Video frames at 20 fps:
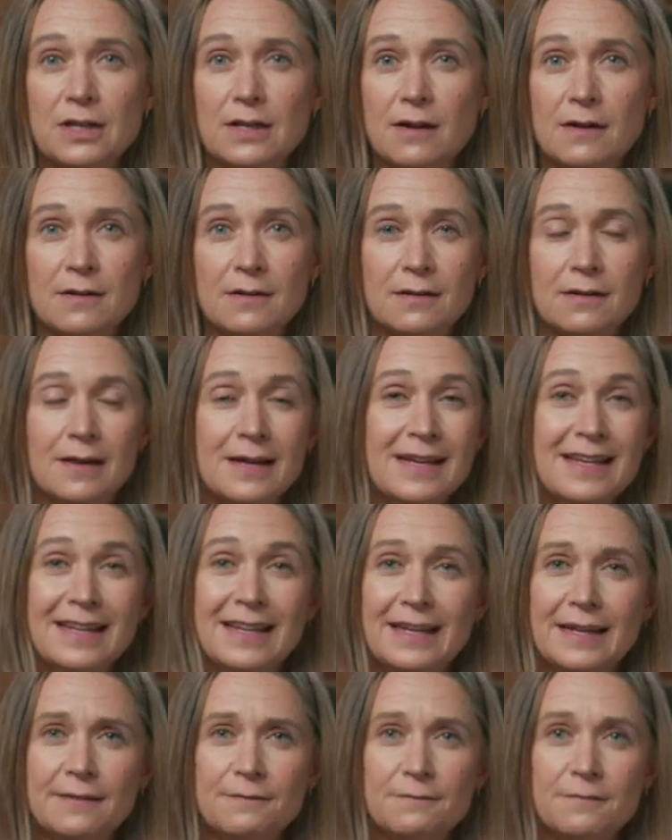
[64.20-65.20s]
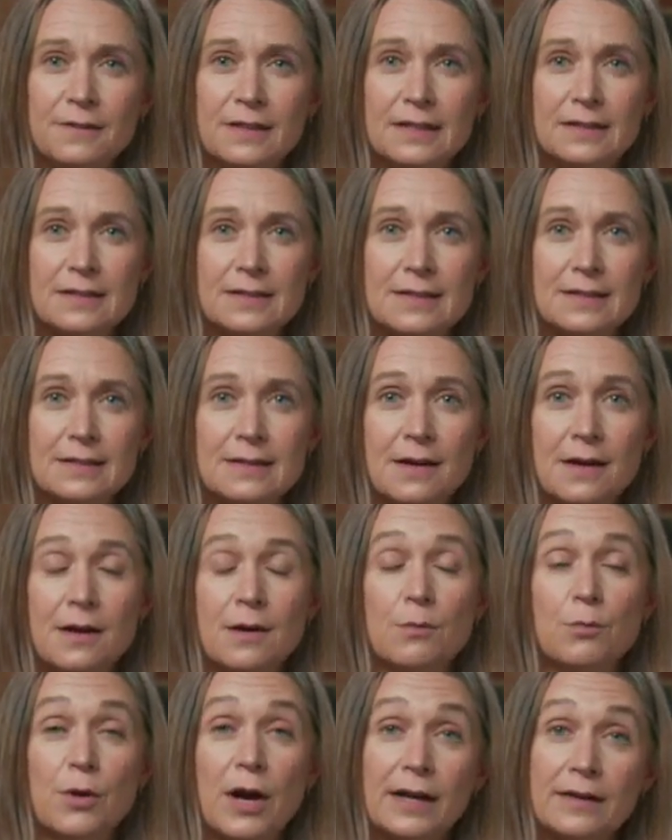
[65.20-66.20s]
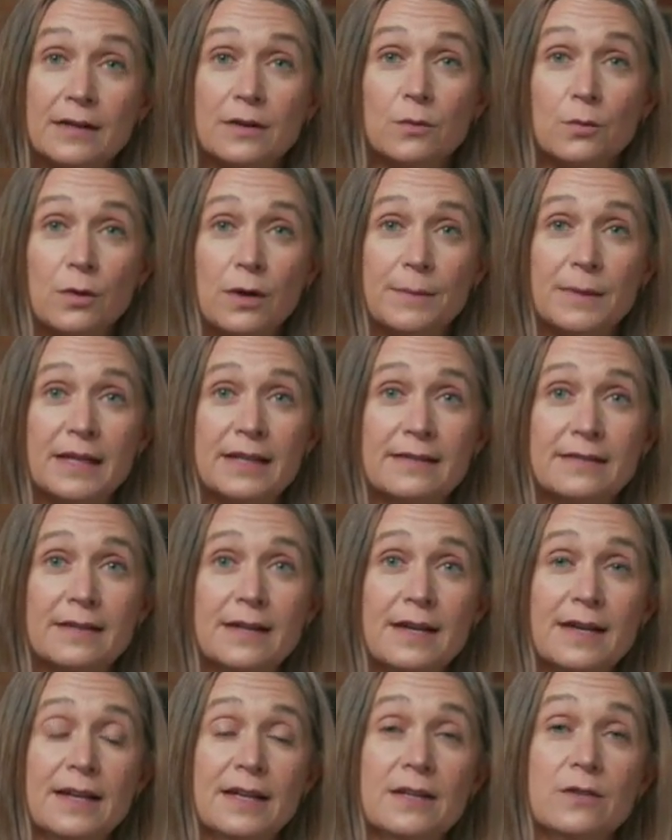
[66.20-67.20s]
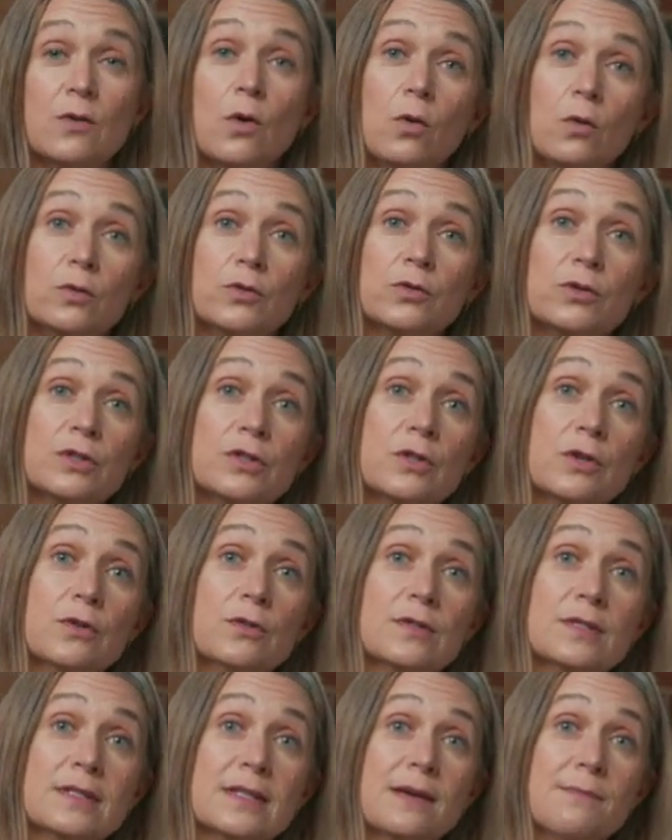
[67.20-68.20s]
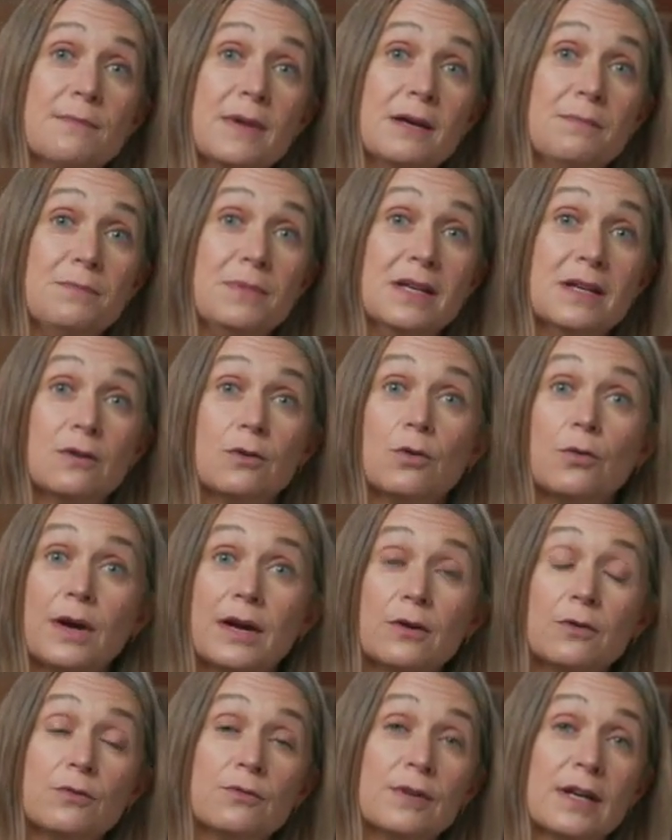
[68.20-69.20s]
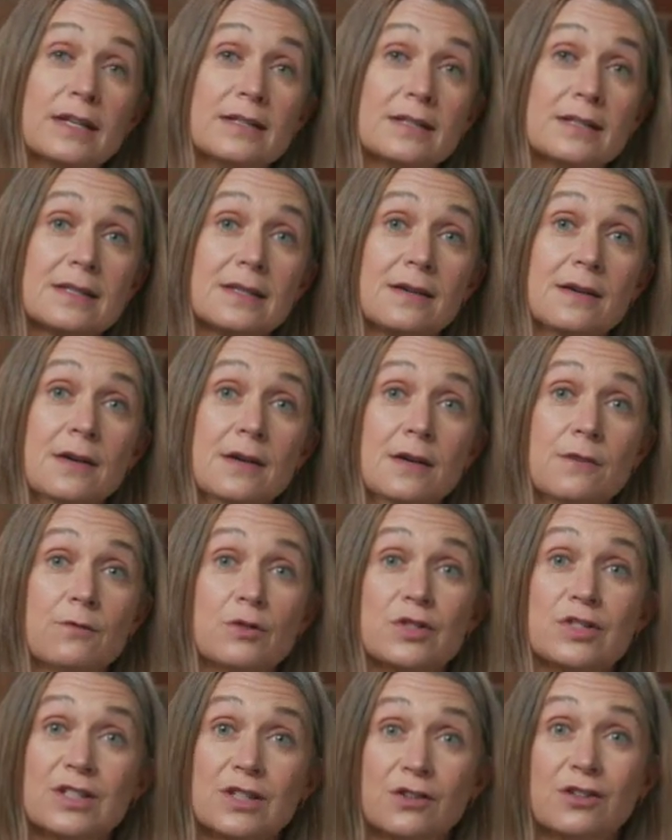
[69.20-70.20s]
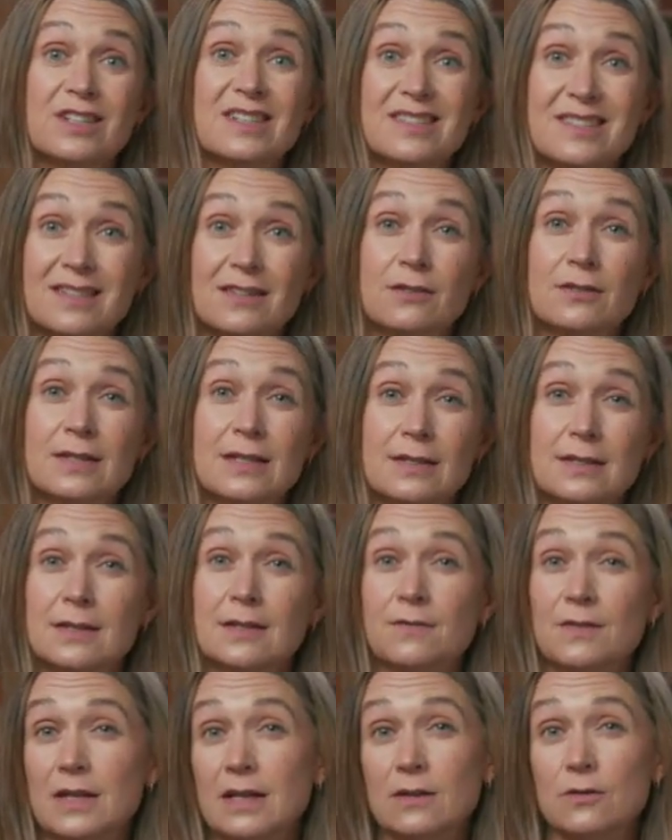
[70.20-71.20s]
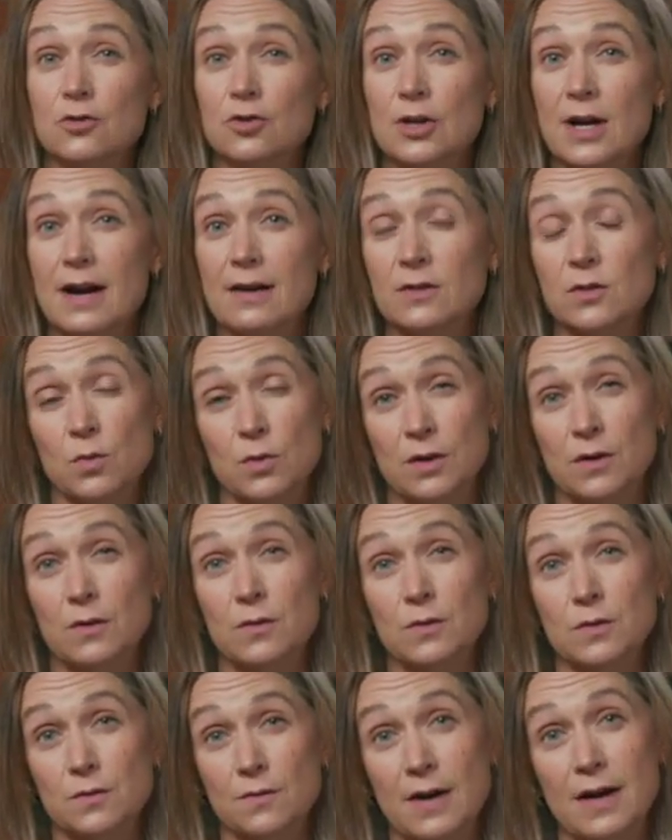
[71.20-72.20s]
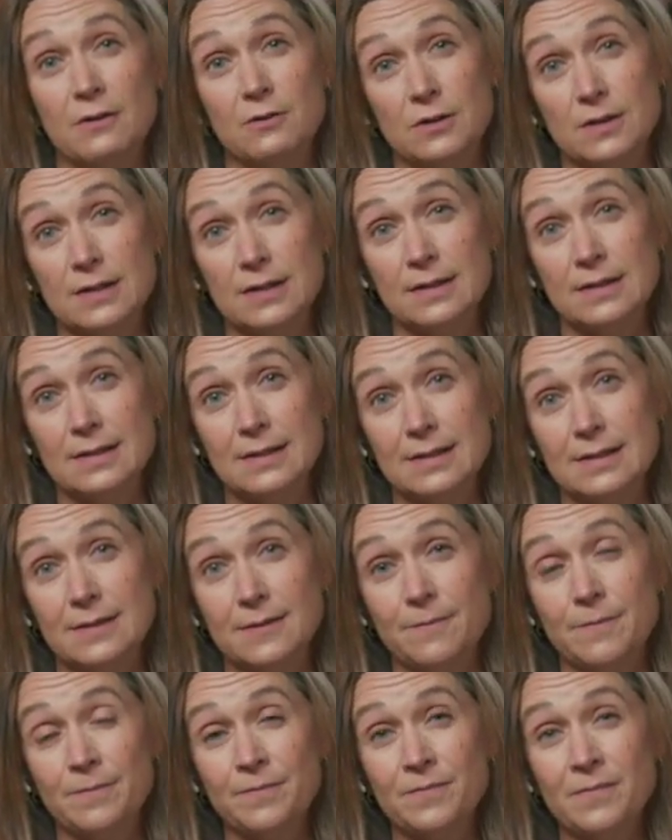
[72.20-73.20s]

young infants, pregnant women, and older adults that might be at greater risk for serious illness if they contract one of those viruses.